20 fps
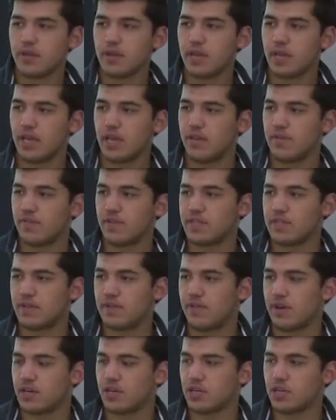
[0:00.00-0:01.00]
If it's a
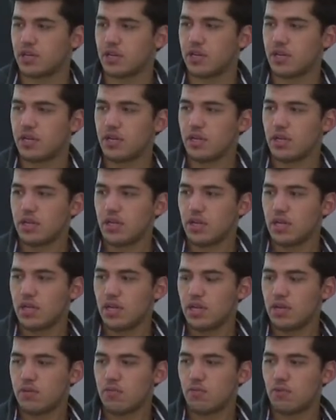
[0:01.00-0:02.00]
function,
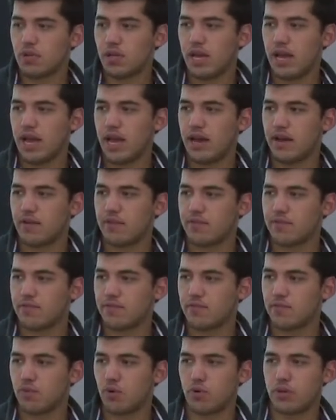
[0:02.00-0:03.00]
will it have
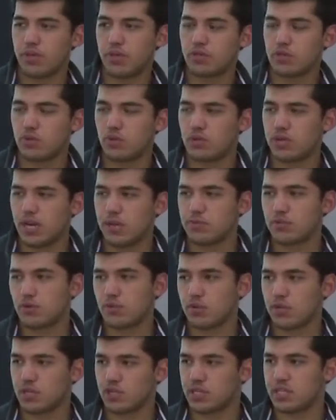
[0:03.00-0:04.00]
more than 2 types, or
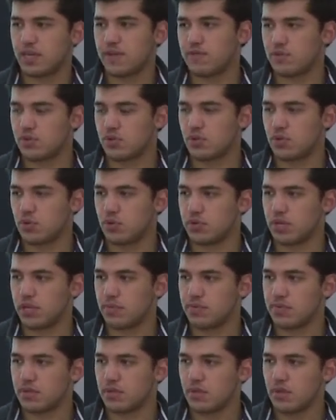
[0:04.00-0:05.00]
will it just have 2
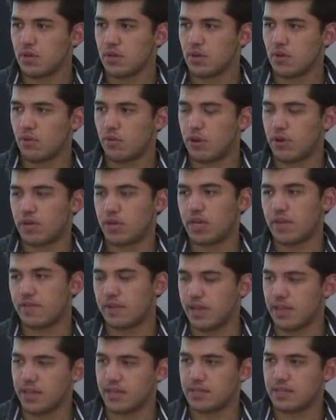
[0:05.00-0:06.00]
types, where you give
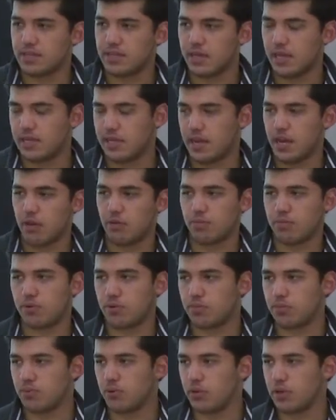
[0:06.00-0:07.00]
it int and then
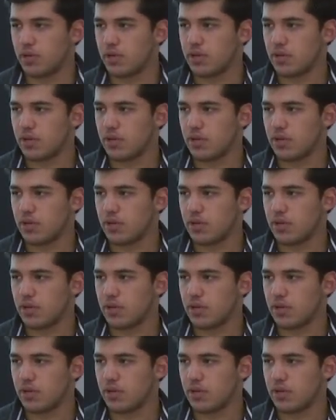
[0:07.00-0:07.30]
output boolean?